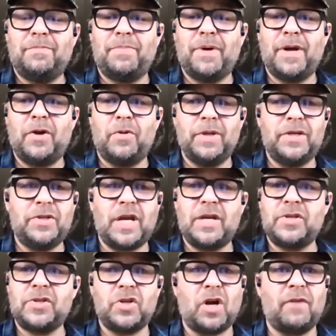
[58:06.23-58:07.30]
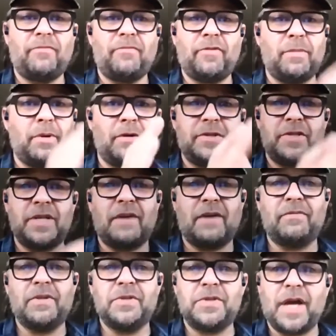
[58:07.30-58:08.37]
but it only stays sharp for about
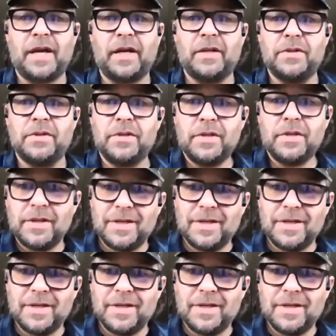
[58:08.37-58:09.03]
7 seconds.